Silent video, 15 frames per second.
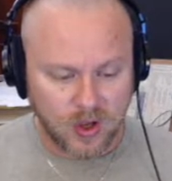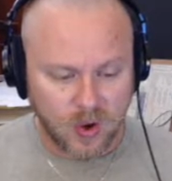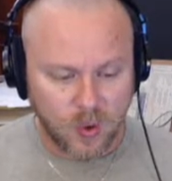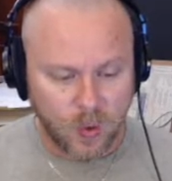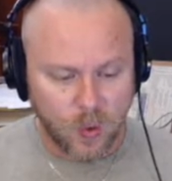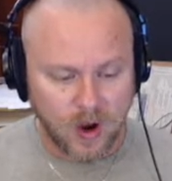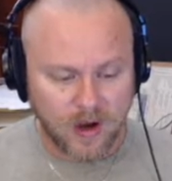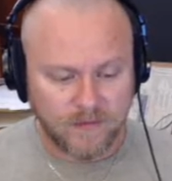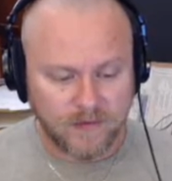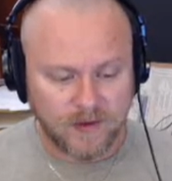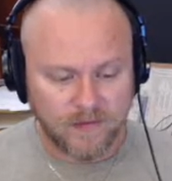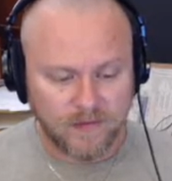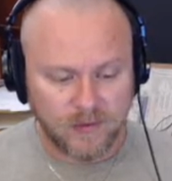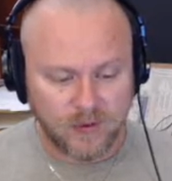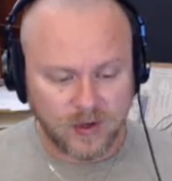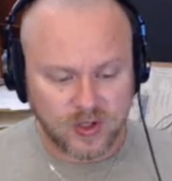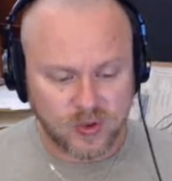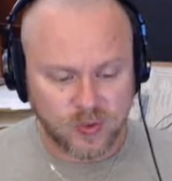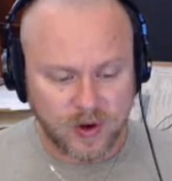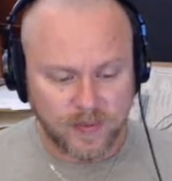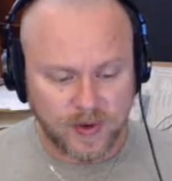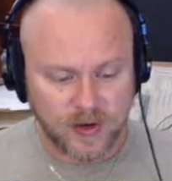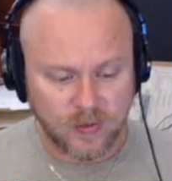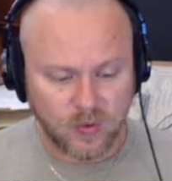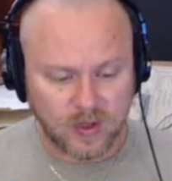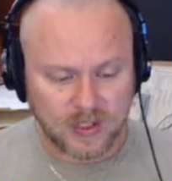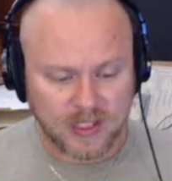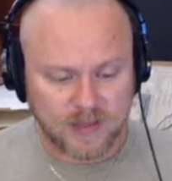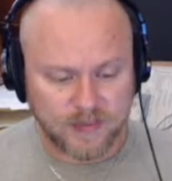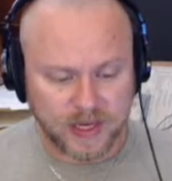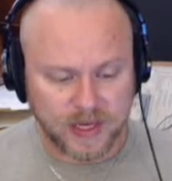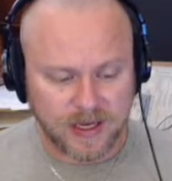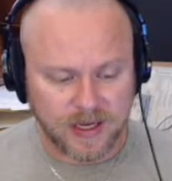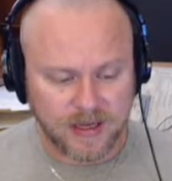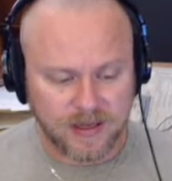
One of the foolish women would speak.